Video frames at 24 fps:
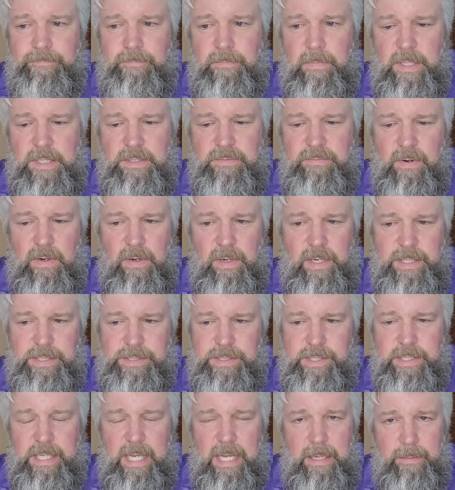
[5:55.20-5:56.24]
as far as
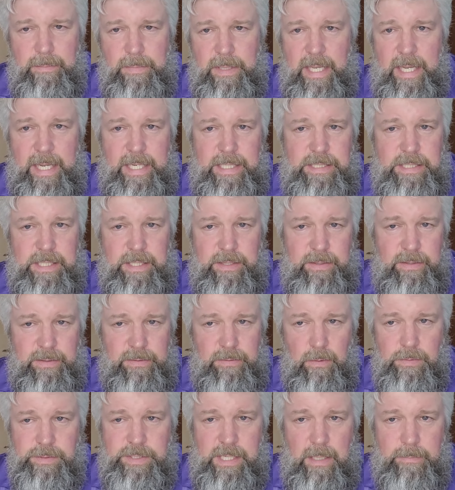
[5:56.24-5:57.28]
the timelines and
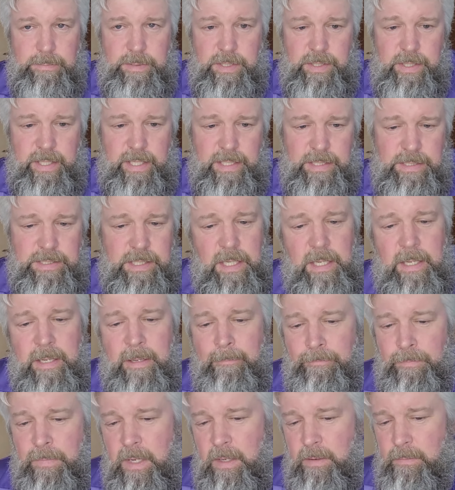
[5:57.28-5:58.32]
those types of things.
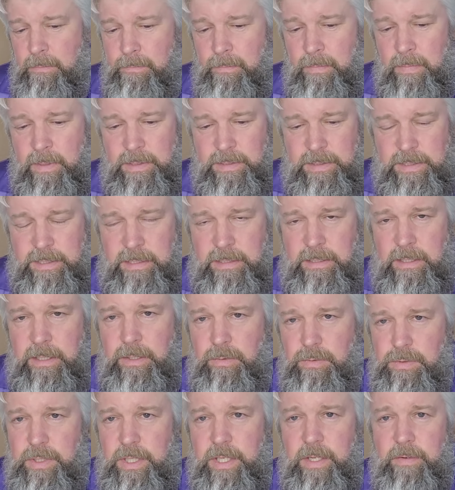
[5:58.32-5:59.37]

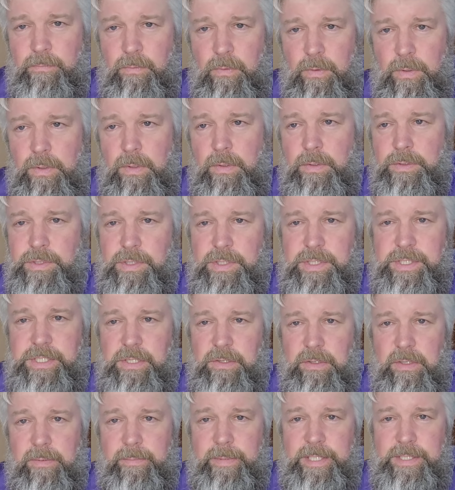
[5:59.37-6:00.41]
Usually a foreclosure is
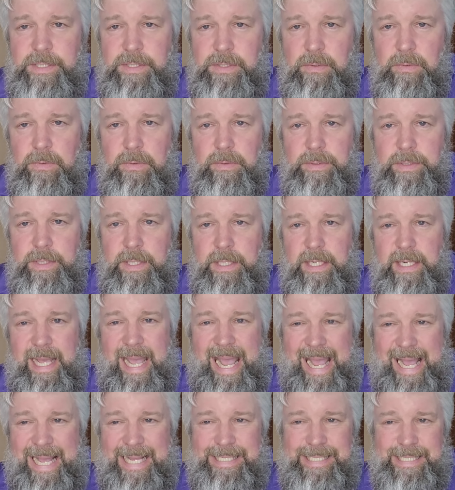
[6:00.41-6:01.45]
still going to be sold in
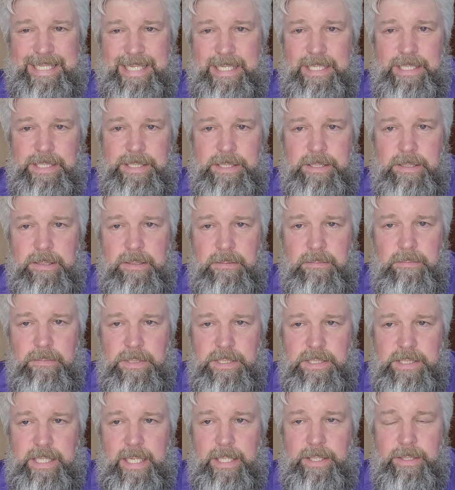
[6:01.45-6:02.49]
an as-is
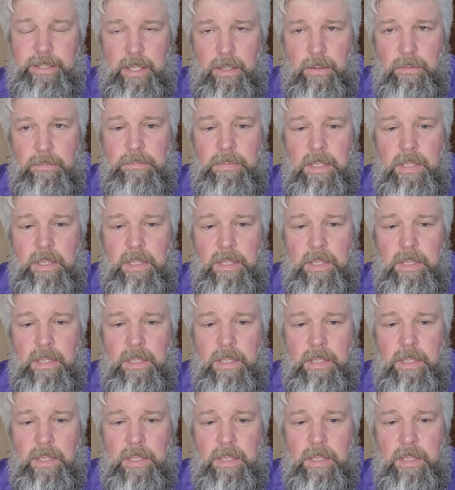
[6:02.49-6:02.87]
state though.